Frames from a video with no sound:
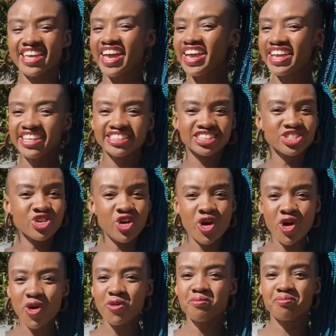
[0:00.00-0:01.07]
there is
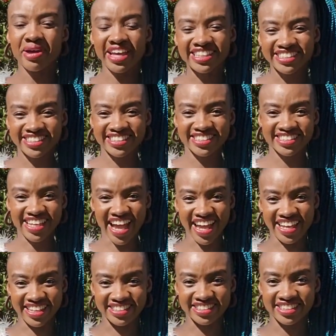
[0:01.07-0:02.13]
no best
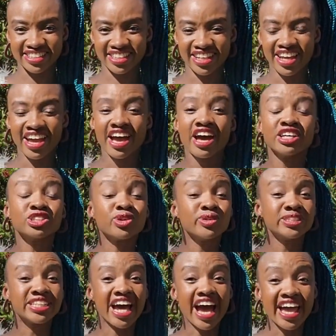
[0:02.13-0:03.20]
diet.
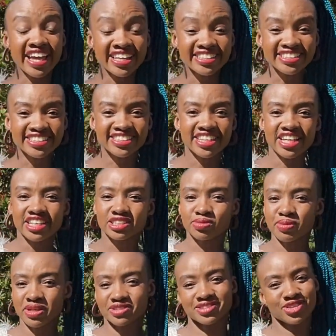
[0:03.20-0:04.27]
So diets,
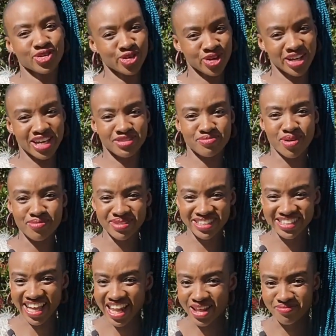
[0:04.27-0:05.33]
so you can
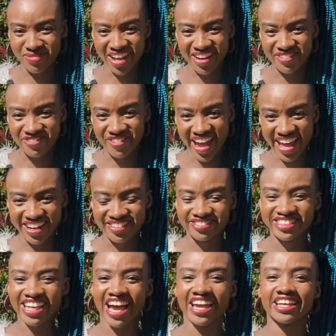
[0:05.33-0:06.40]
probably tell I'm not a fan
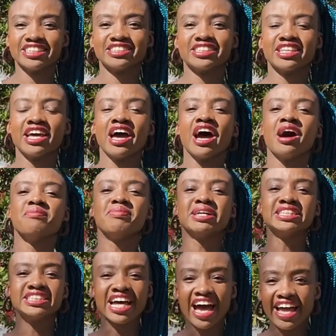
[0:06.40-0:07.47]
of diets,
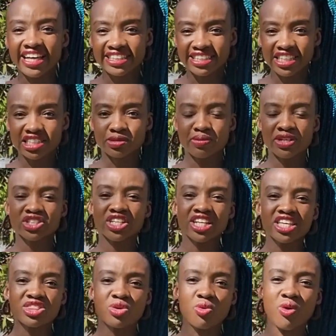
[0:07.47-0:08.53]
but diets,
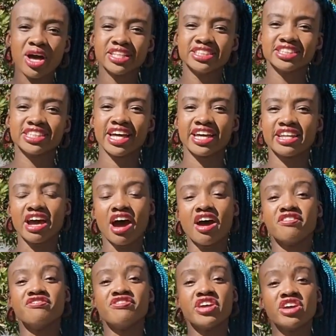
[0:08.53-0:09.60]
especially the ones that
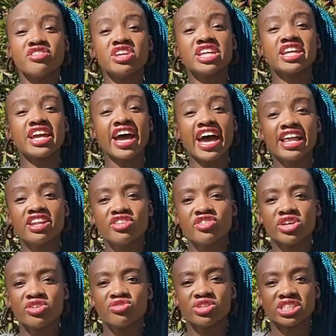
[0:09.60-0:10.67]
are very
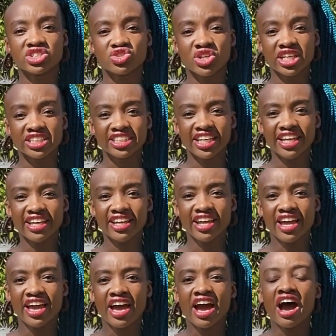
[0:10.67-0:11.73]
calorie restricting,
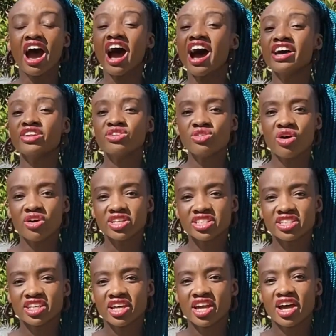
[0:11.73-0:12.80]
are
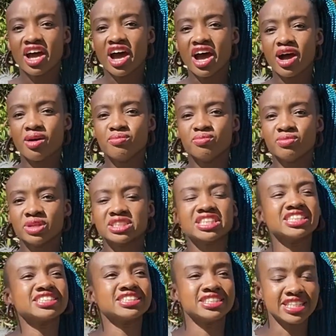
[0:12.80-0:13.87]
not um,
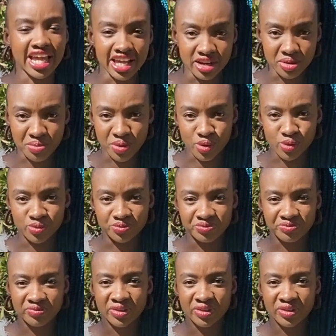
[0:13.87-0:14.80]
sustainable.